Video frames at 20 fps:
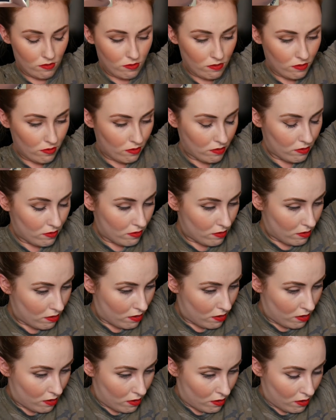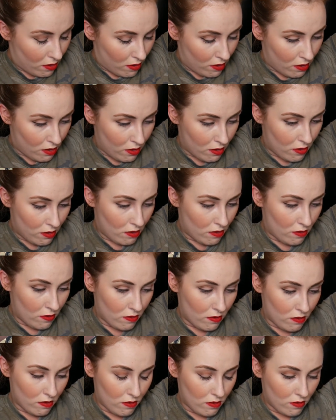
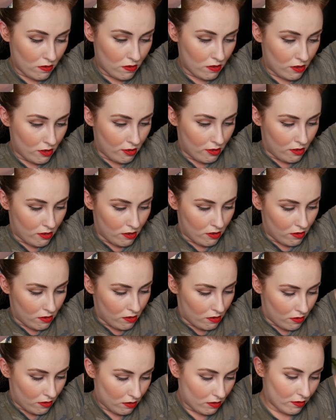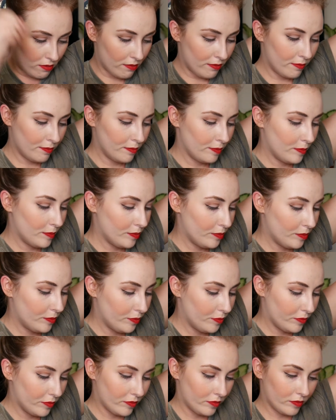
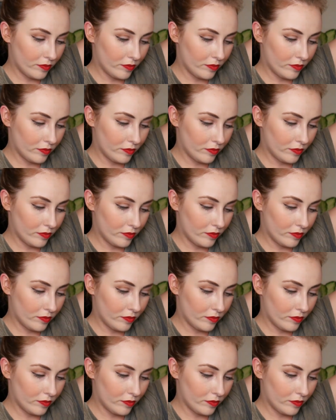Nobody speaks.